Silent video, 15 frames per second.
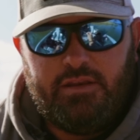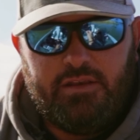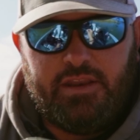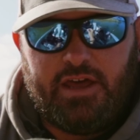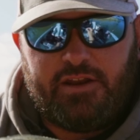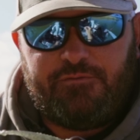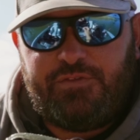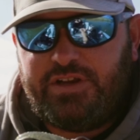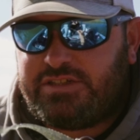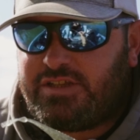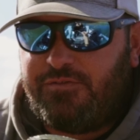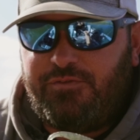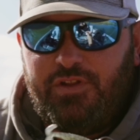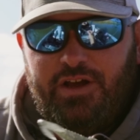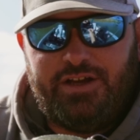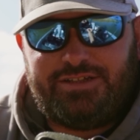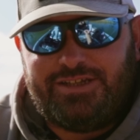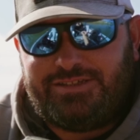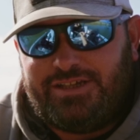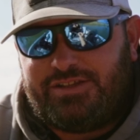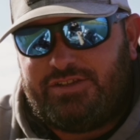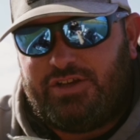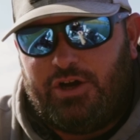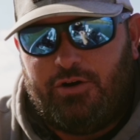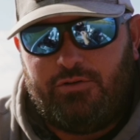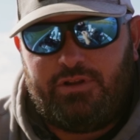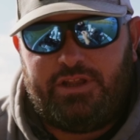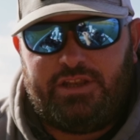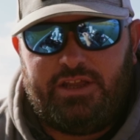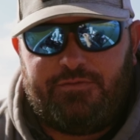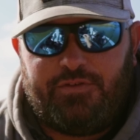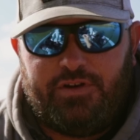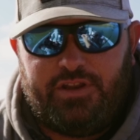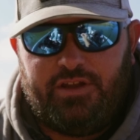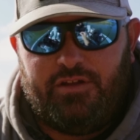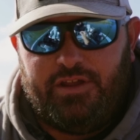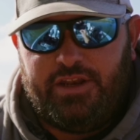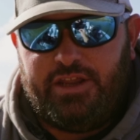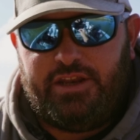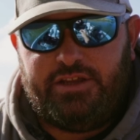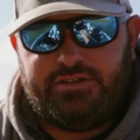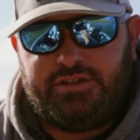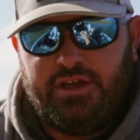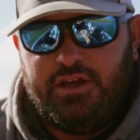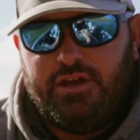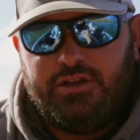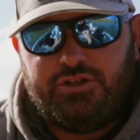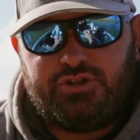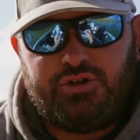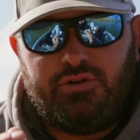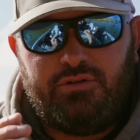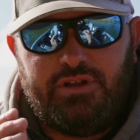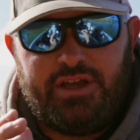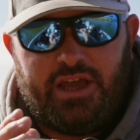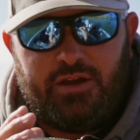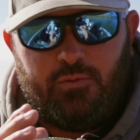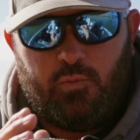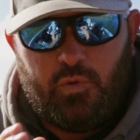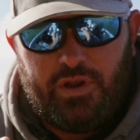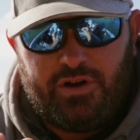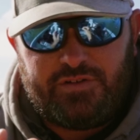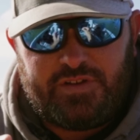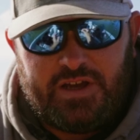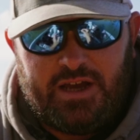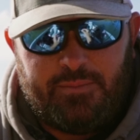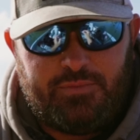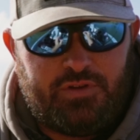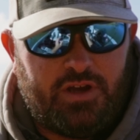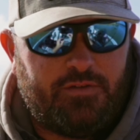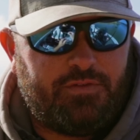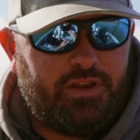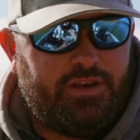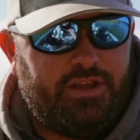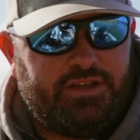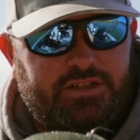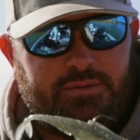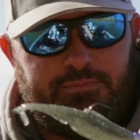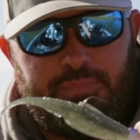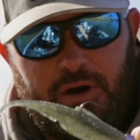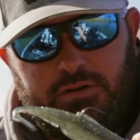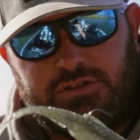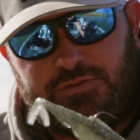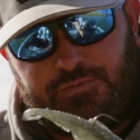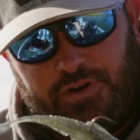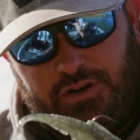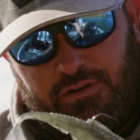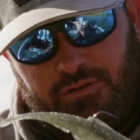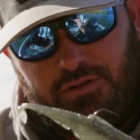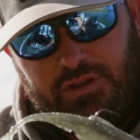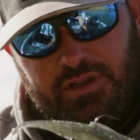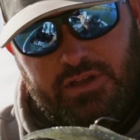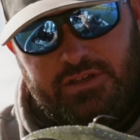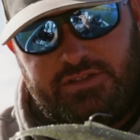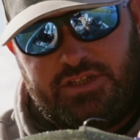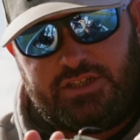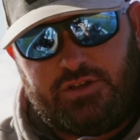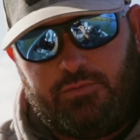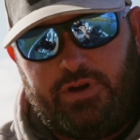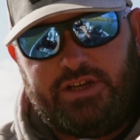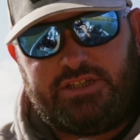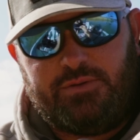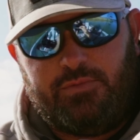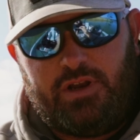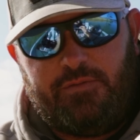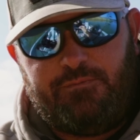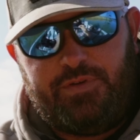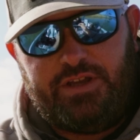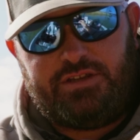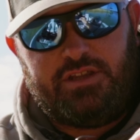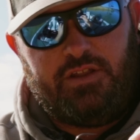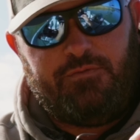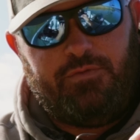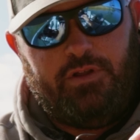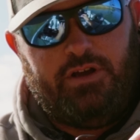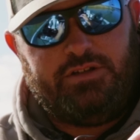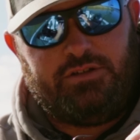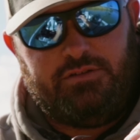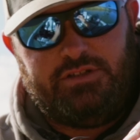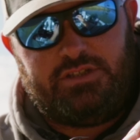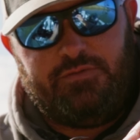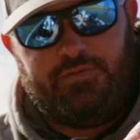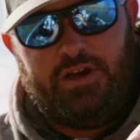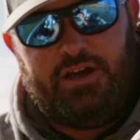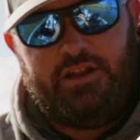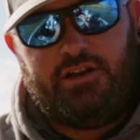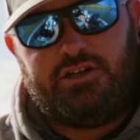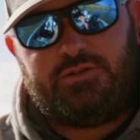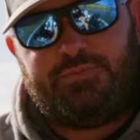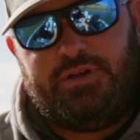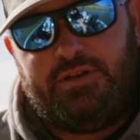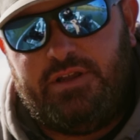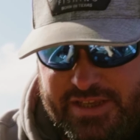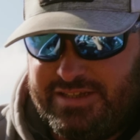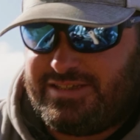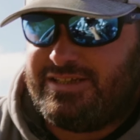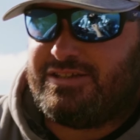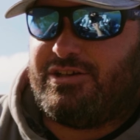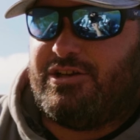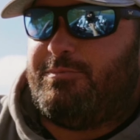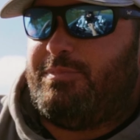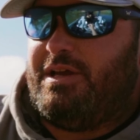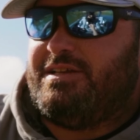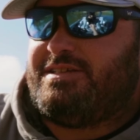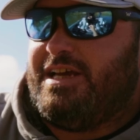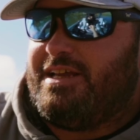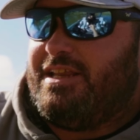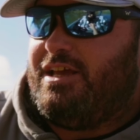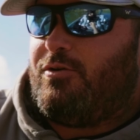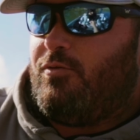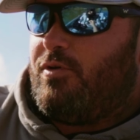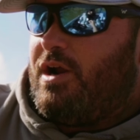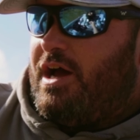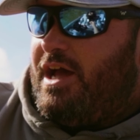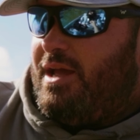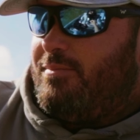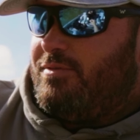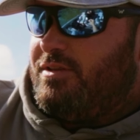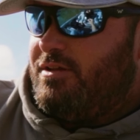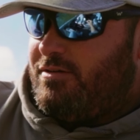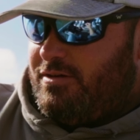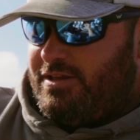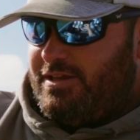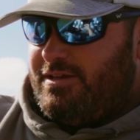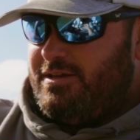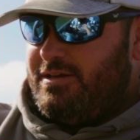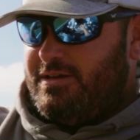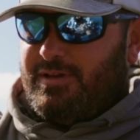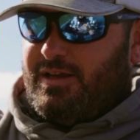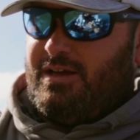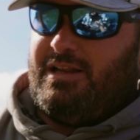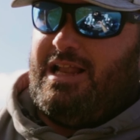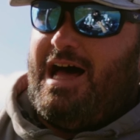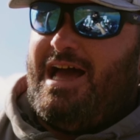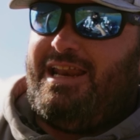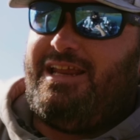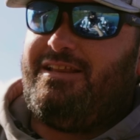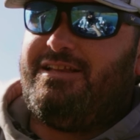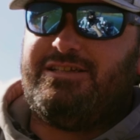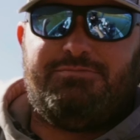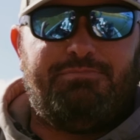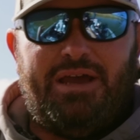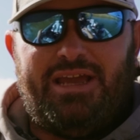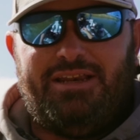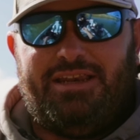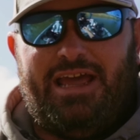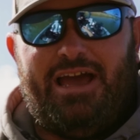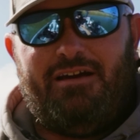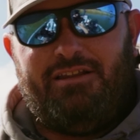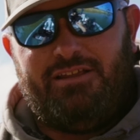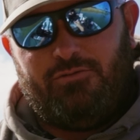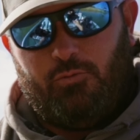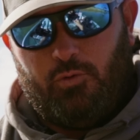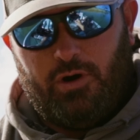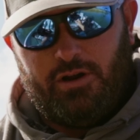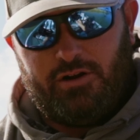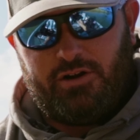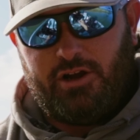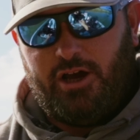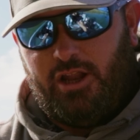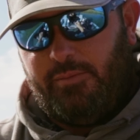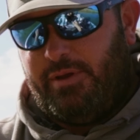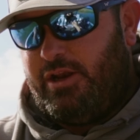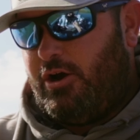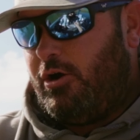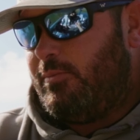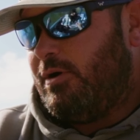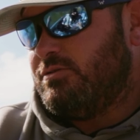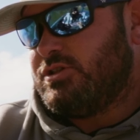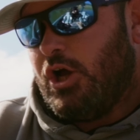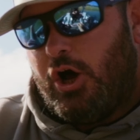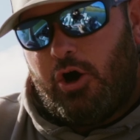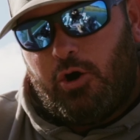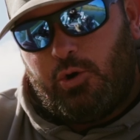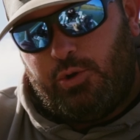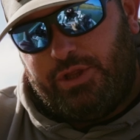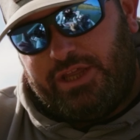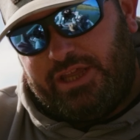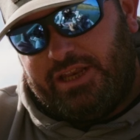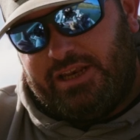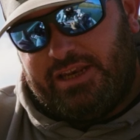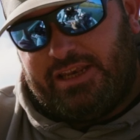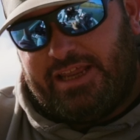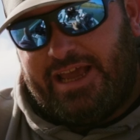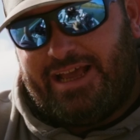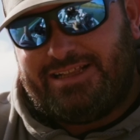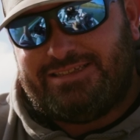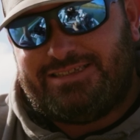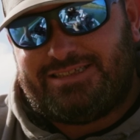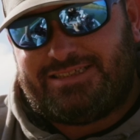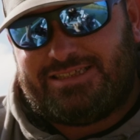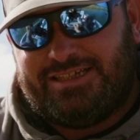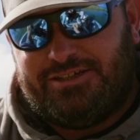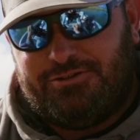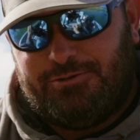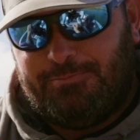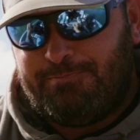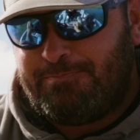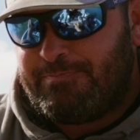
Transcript: Now to fish the flush, it's a totally different deal, and it is truly a wintertime, tough condition, post-frontal situation when I'm fishing the flush on this divine underspin. This is going to be a technique where I am literally gliding this bait down in the water column and almost holding it dead still.